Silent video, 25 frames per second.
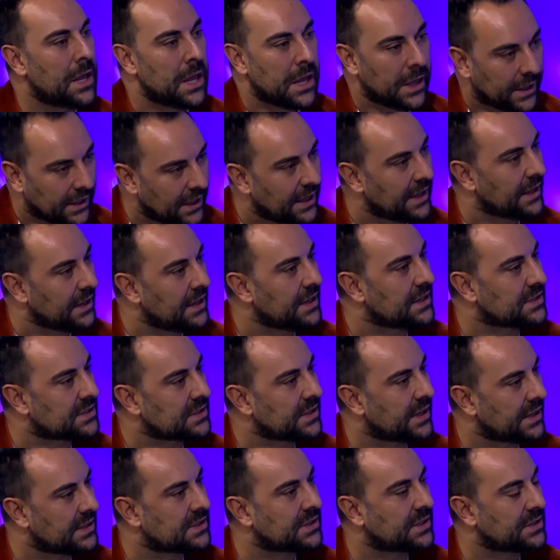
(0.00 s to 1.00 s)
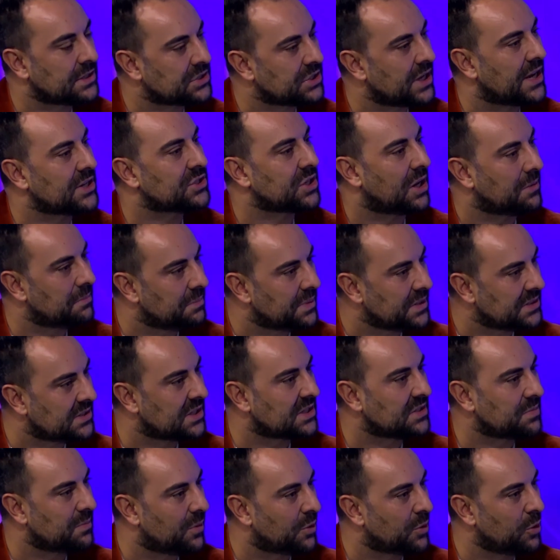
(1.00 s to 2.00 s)
Yeah, it is. It's going to change our
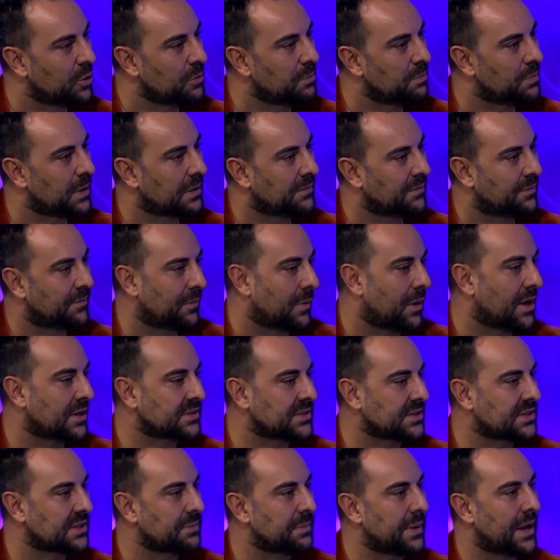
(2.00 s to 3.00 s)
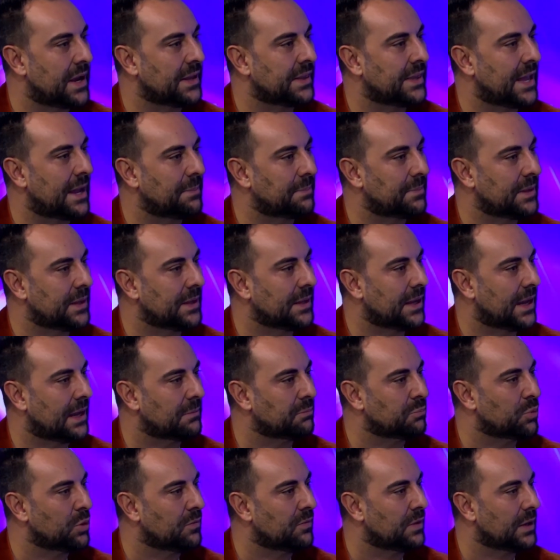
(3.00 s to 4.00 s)
business model, but for us it's about adapting
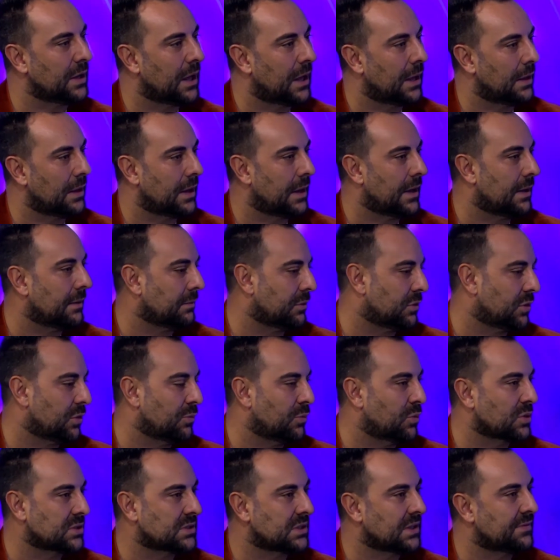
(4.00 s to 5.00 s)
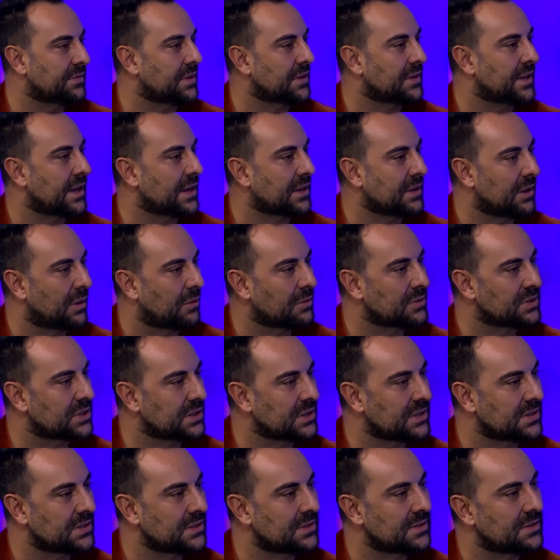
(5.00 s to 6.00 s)
and moving towards different
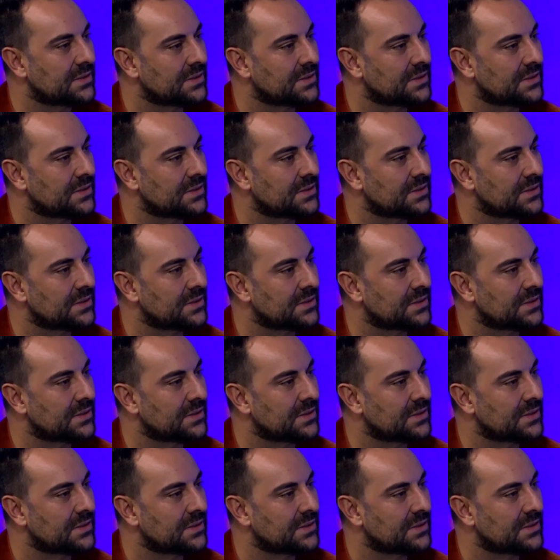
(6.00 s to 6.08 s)
technologies.